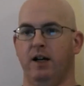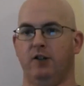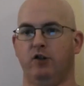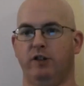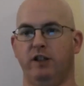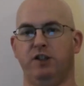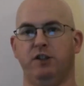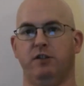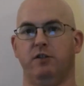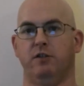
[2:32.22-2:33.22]
A
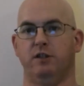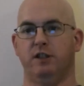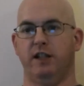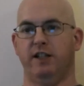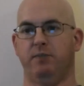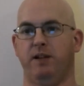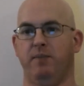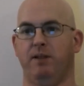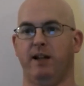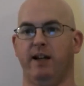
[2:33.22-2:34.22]
traditional
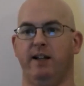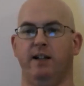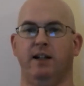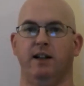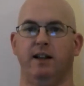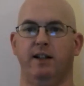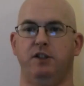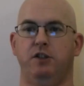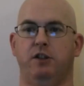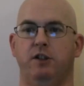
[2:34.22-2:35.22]
TSP plan
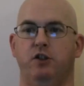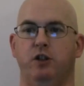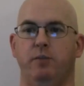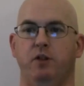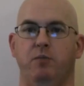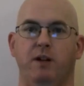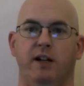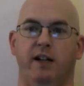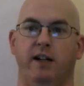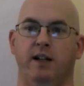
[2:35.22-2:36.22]
lets you contribute
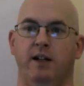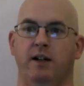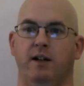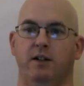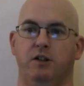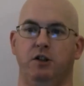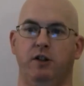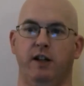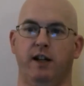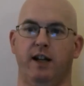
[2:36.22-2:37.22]
money to
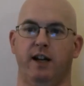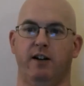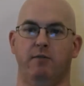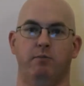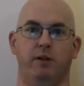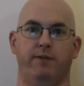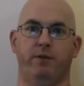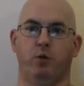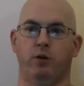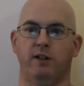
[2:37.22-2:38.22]
the account
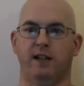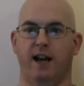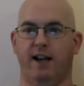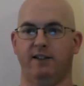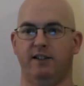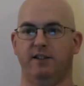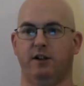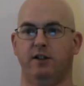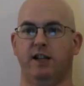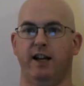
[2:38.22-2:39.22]
before taxes
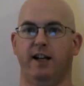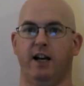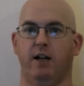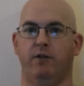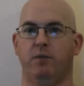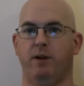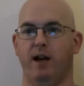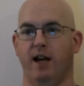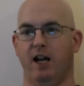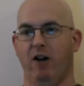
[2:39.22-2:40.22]
are taken out of your
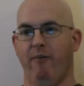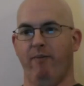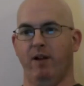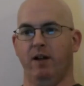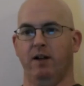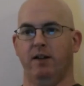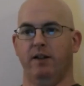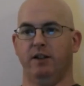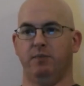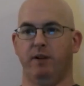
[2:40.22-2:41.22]
pay.
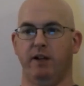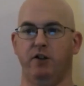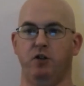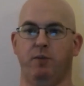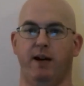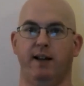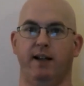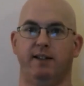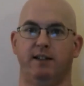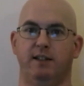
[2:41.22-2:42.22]
This means you pay
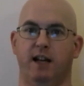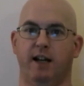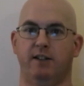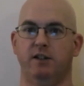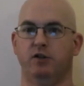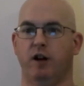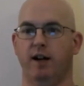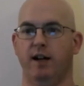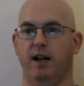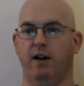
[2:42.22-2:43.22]
less in taxes
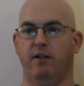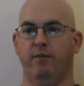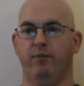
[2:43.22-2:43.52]
right now.